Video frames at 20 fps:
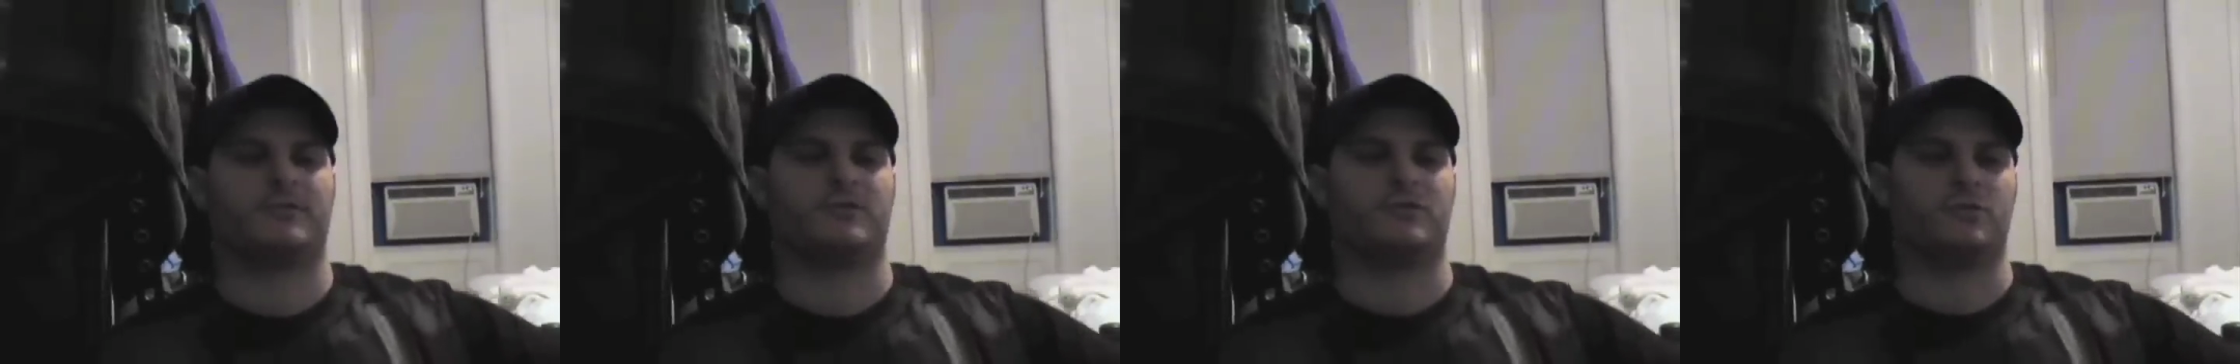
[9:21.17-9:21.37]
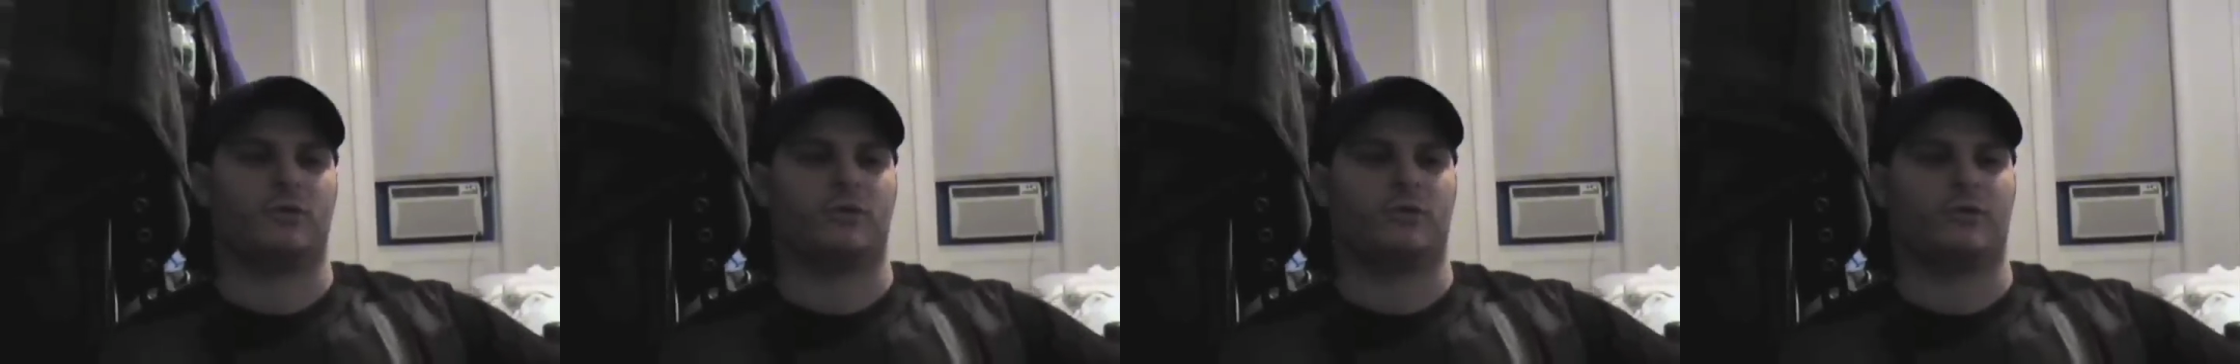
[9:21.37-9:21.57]

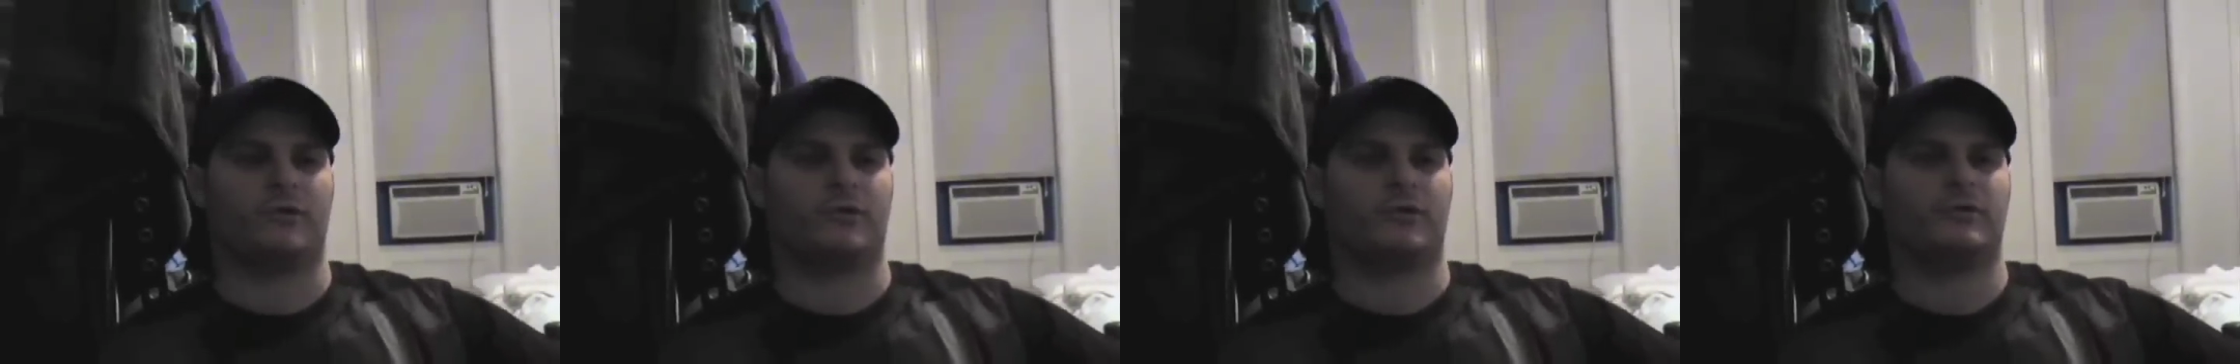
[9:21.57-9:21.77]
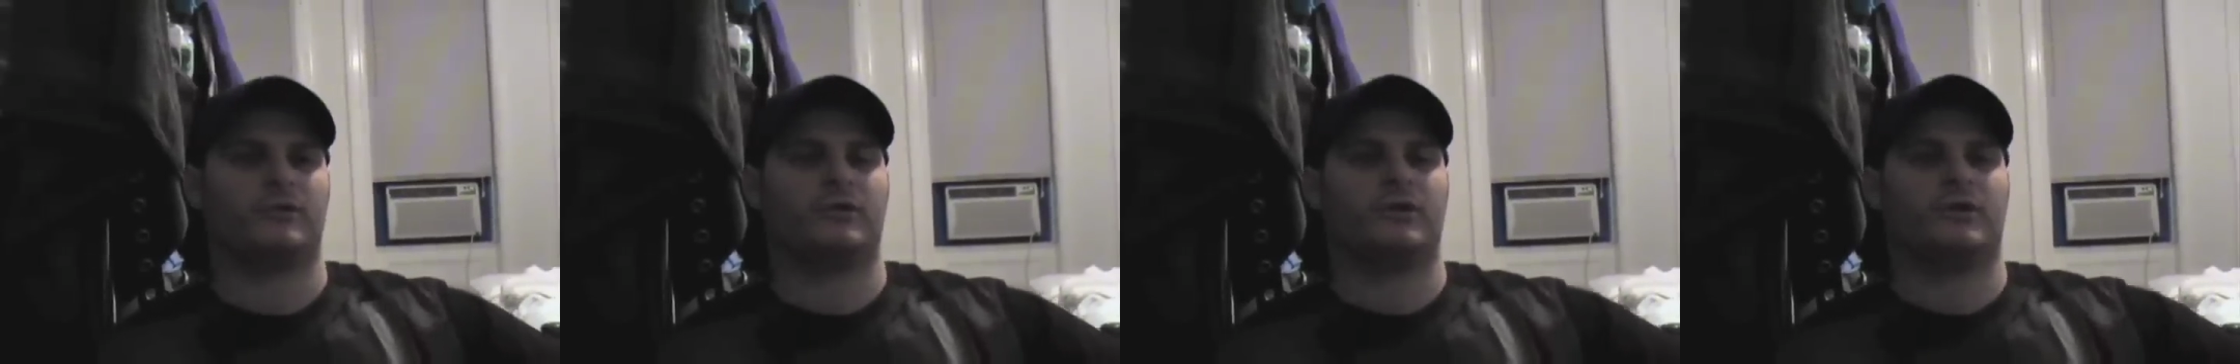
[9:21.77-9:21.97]
the
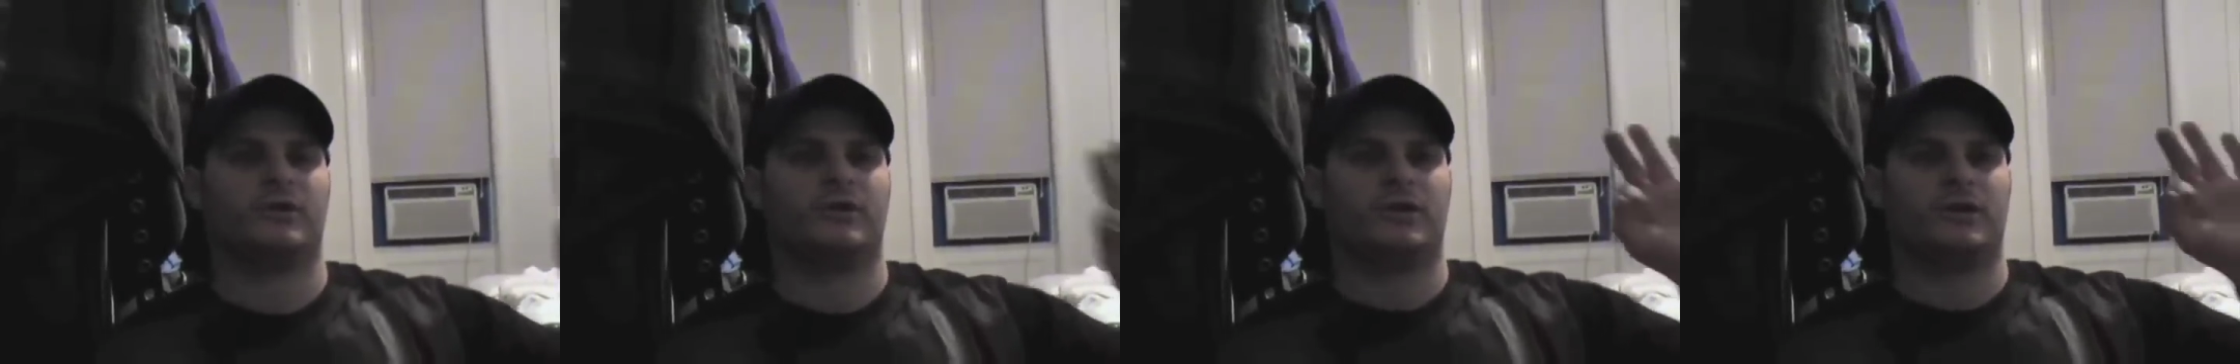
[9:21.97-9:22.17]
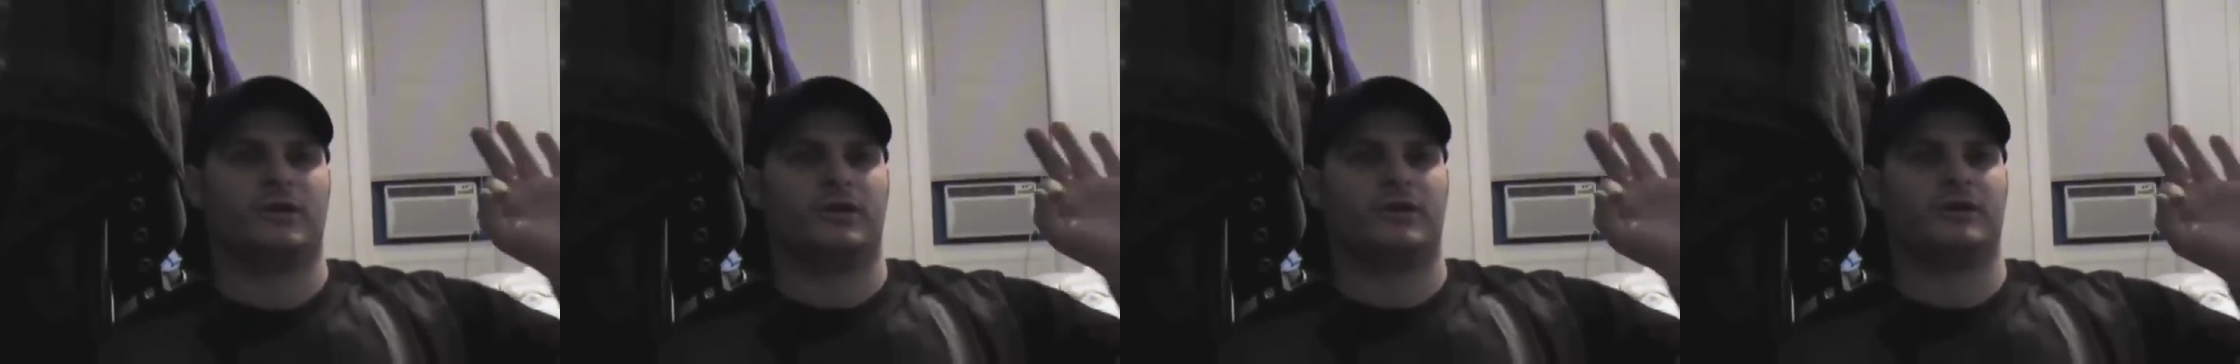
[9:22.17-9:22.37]
door,
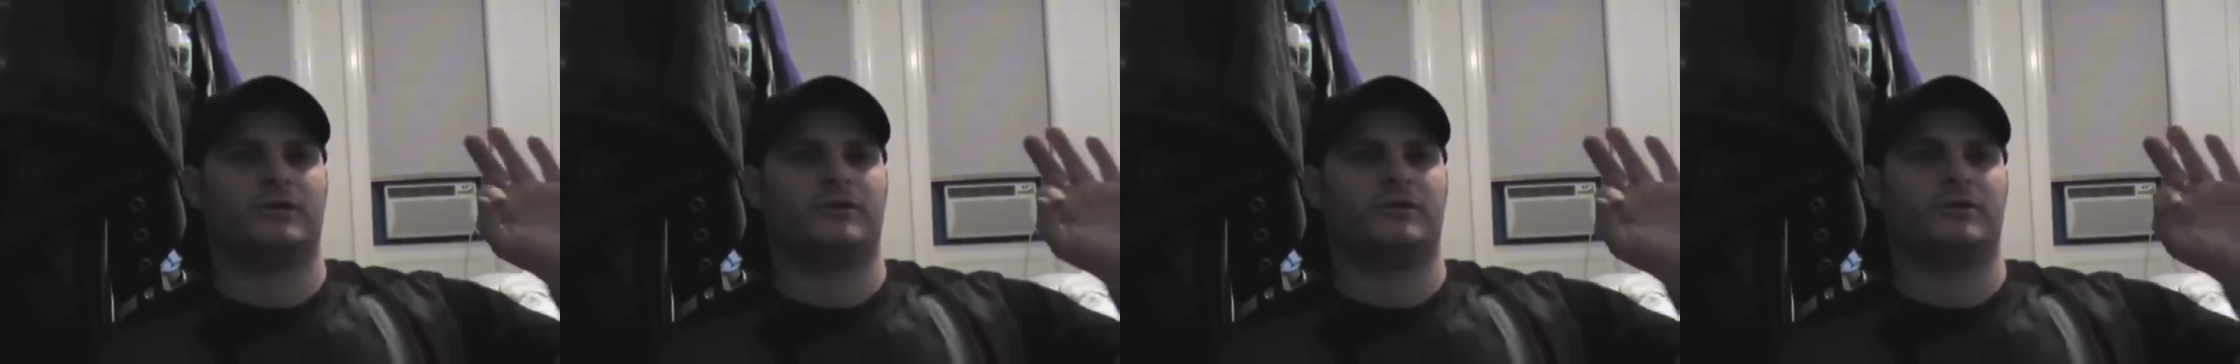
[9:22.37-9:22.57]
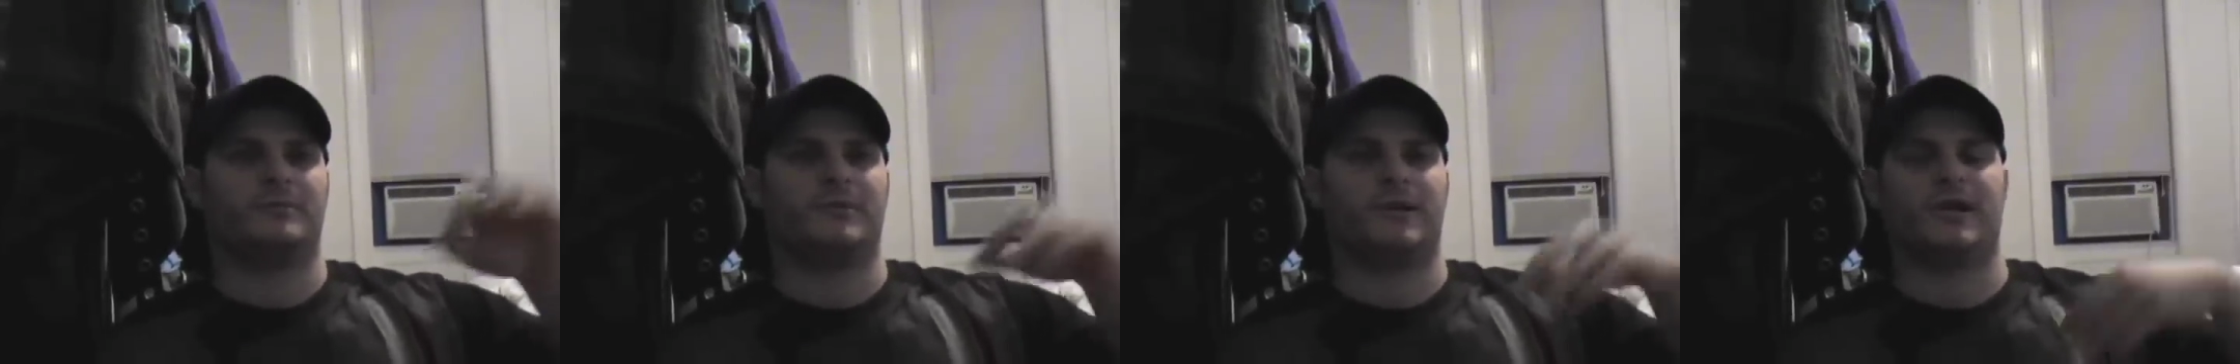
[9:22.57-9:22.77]

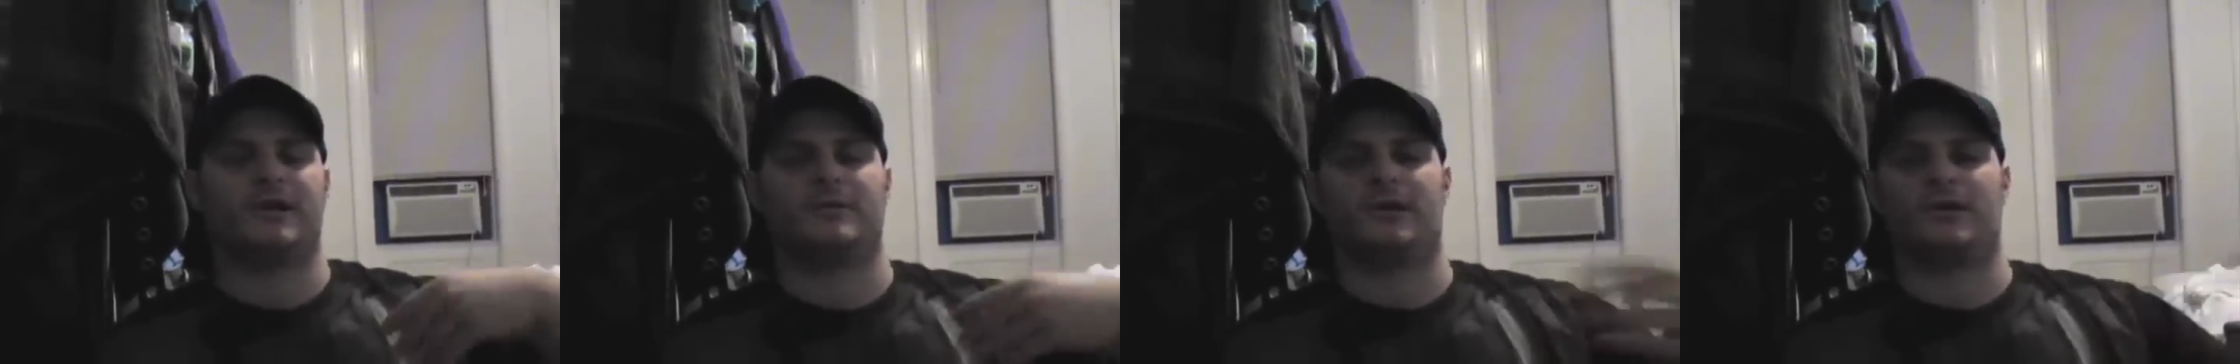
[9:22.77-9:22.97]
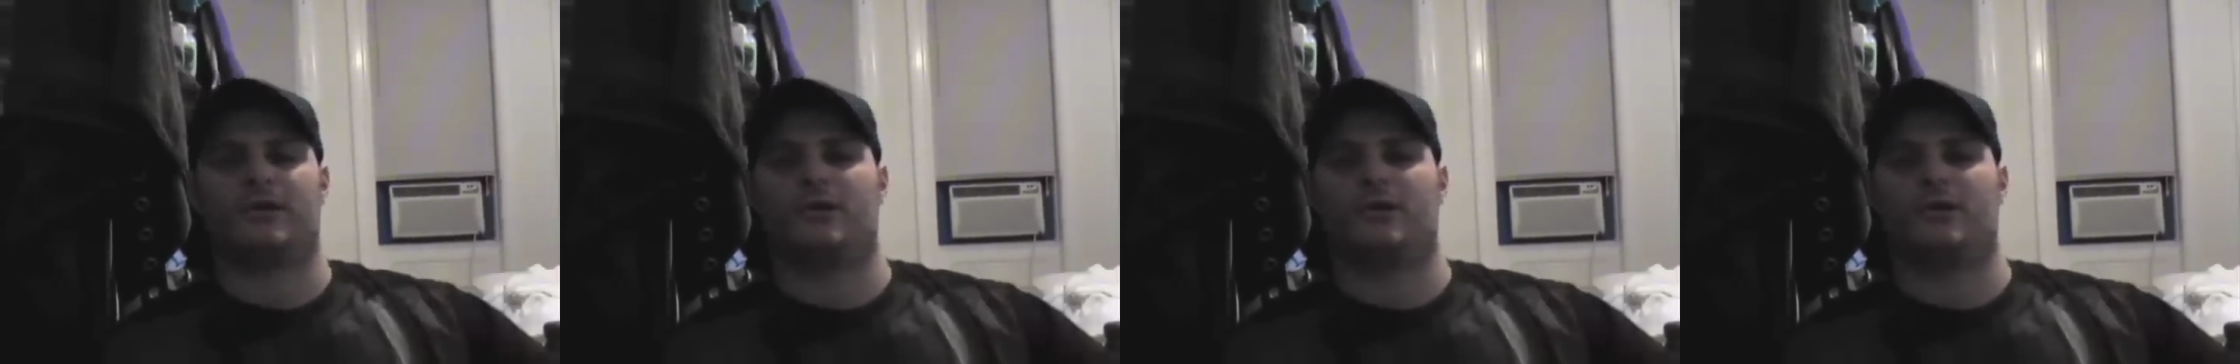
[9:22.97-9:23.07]
you become a